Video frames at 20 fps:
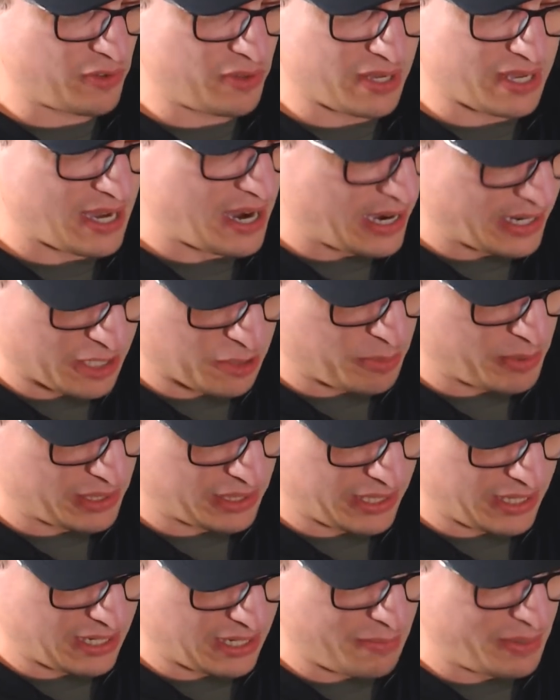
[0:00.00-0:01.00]
You can't be
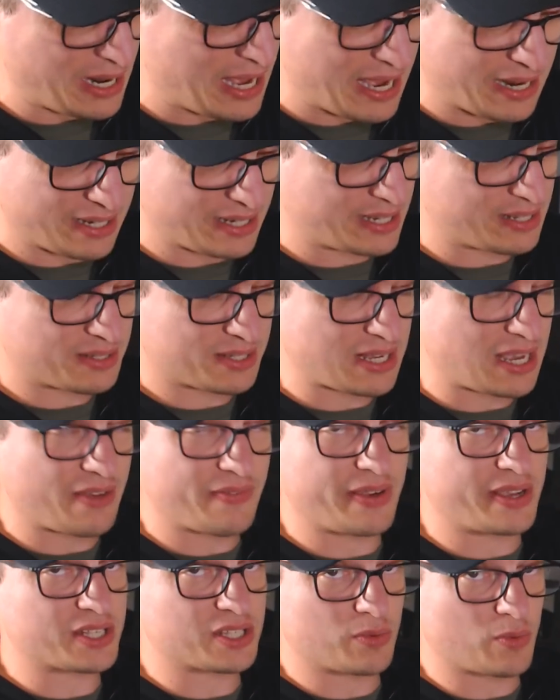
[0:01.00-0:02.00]
letting. I mean, Ardie Savea
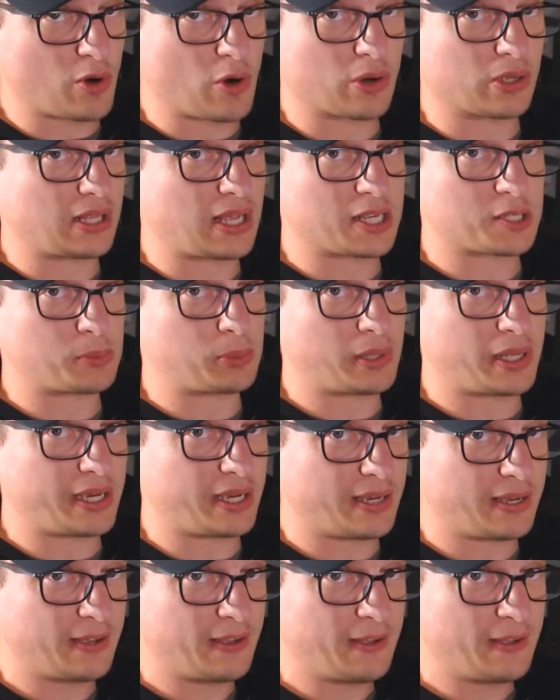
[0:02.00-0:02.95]
is a world class player.